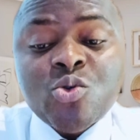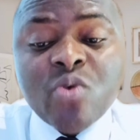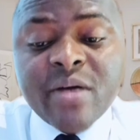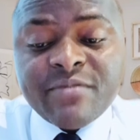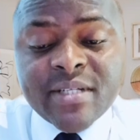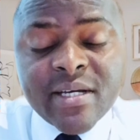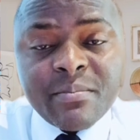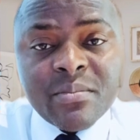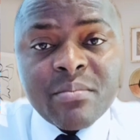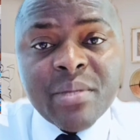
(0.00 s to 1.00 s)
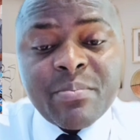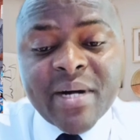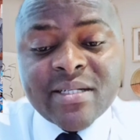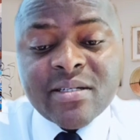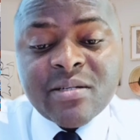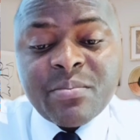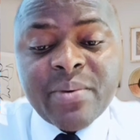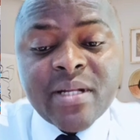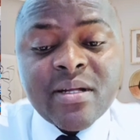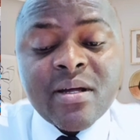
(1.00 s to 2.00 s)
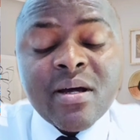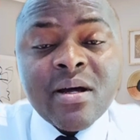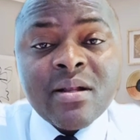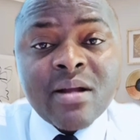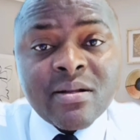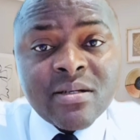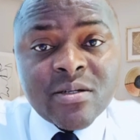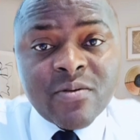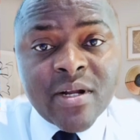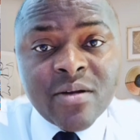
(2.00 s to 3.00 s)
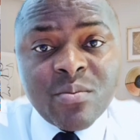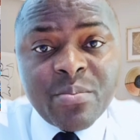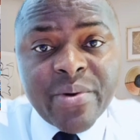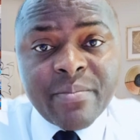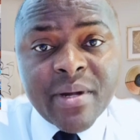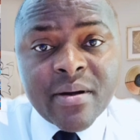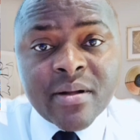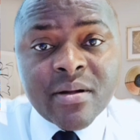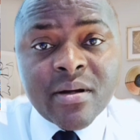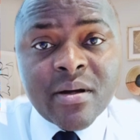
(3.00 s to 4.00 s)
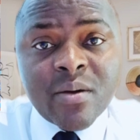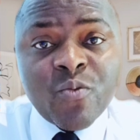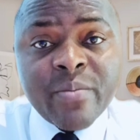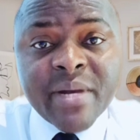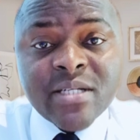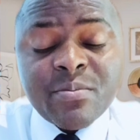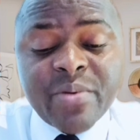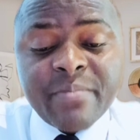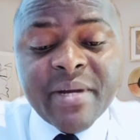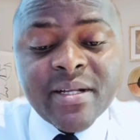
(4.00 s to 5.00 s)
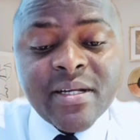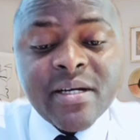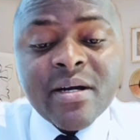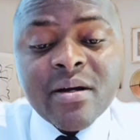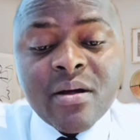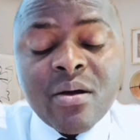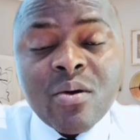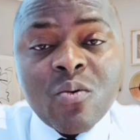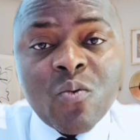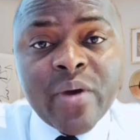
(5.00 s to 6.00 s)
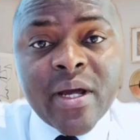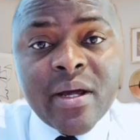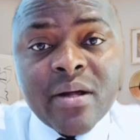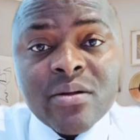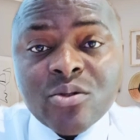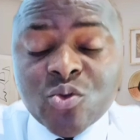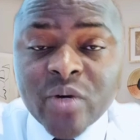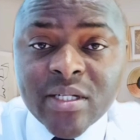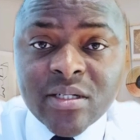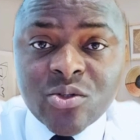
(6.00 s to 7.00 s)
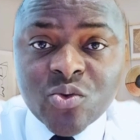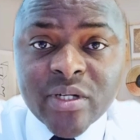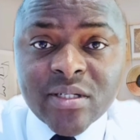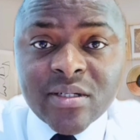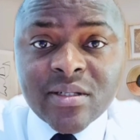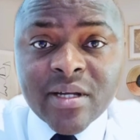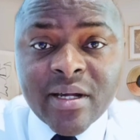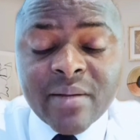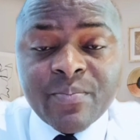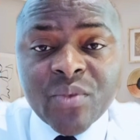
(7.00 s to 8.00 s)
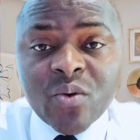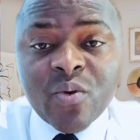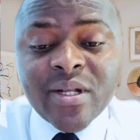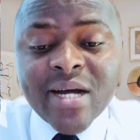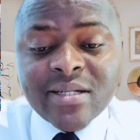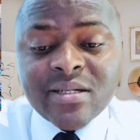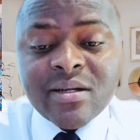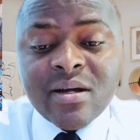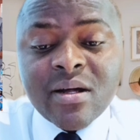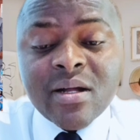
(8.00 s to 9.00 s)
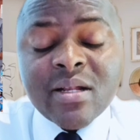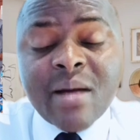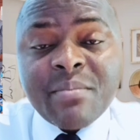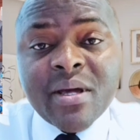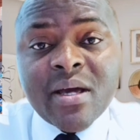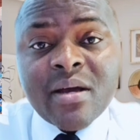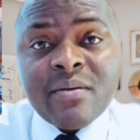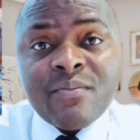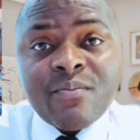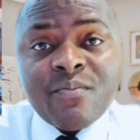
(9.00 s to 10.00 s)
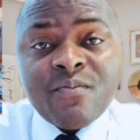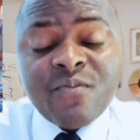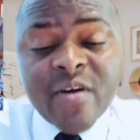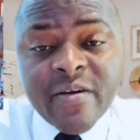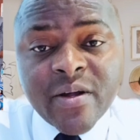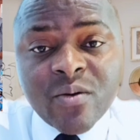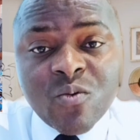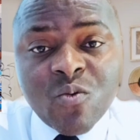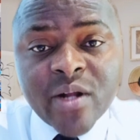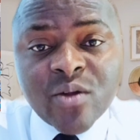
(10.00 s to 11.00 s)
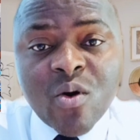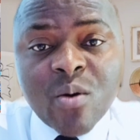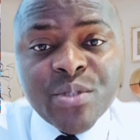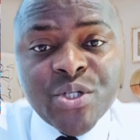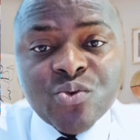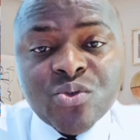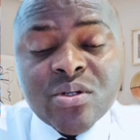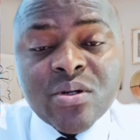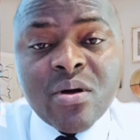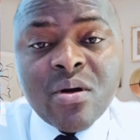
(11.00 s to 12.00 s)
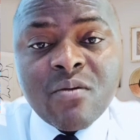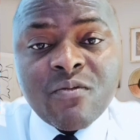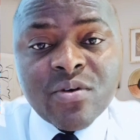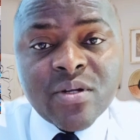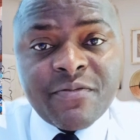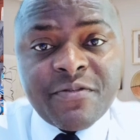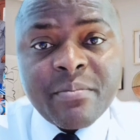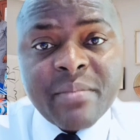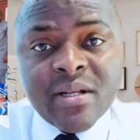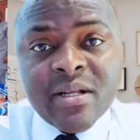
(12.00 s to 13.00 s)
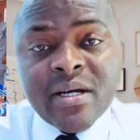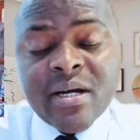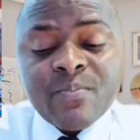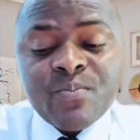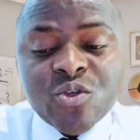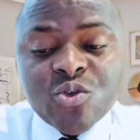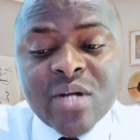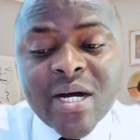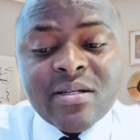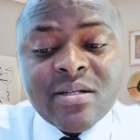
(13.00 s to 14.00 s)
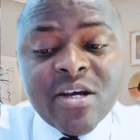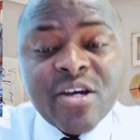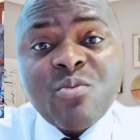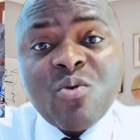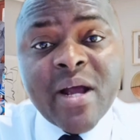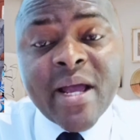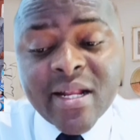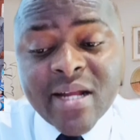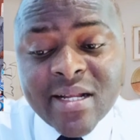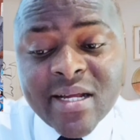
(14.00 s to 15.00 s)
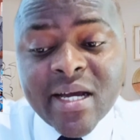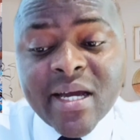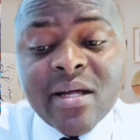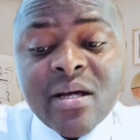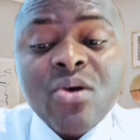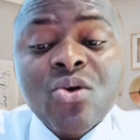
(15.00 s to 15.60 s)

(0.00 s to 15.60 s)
12 teams be participate in the Sierra Leone Premier Women's Premier League, we 2023. With that, now be a very welcome news for the female league, so that they able to get that and get